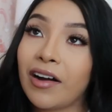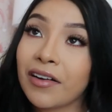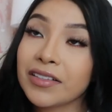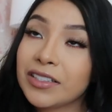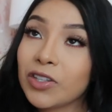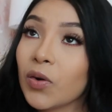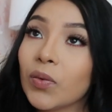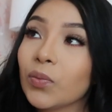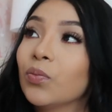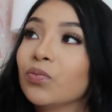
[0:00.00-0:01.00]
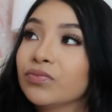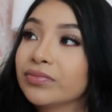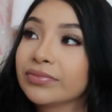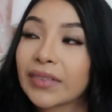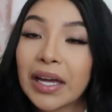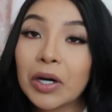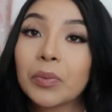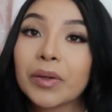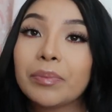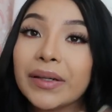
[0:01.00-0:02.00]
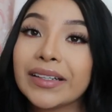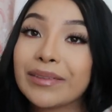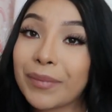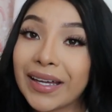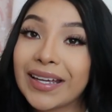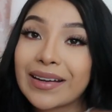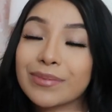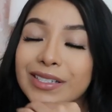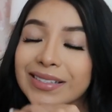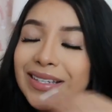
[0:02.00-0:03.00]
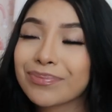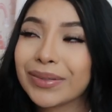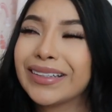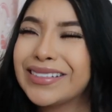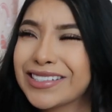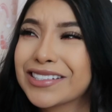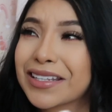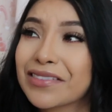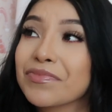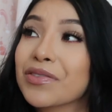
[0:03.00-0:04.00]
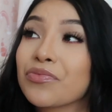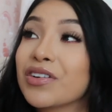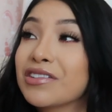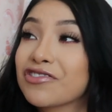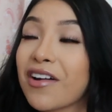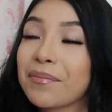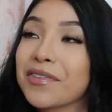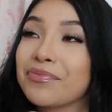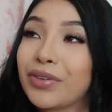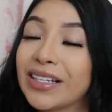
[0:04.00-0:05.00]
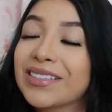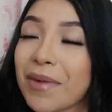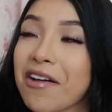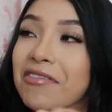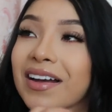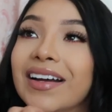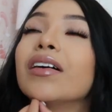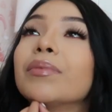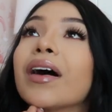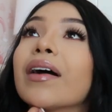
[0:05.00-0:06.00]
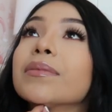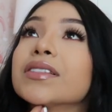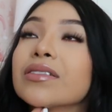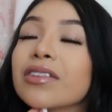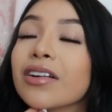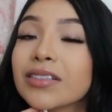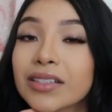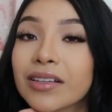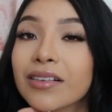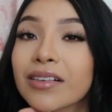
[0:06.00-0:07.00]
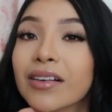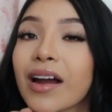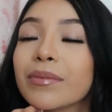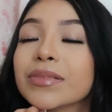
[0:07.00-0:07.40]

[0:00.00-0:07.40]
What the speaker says: Honestly, don't help, but in my head I'm just like, please just give me 1 drop of breast milk. I'm still nursing her.